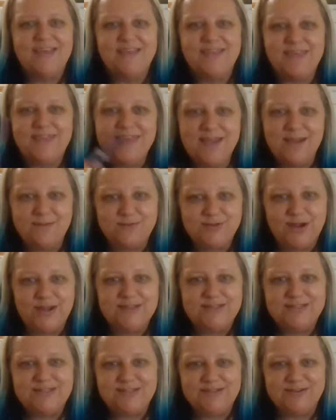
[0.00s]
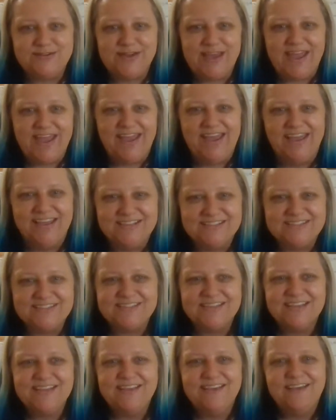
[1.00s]
The thing I'm trying to do
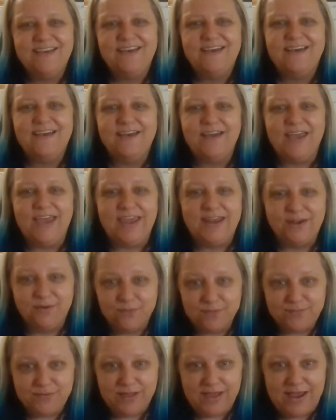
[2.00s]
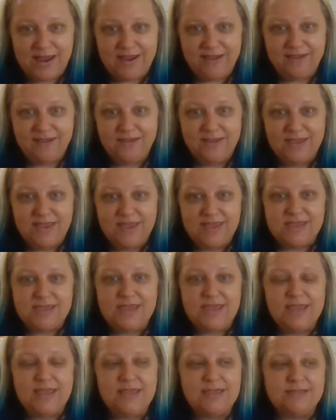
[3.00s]
as in a reply
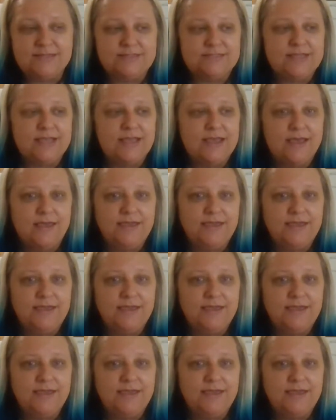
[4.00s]
is,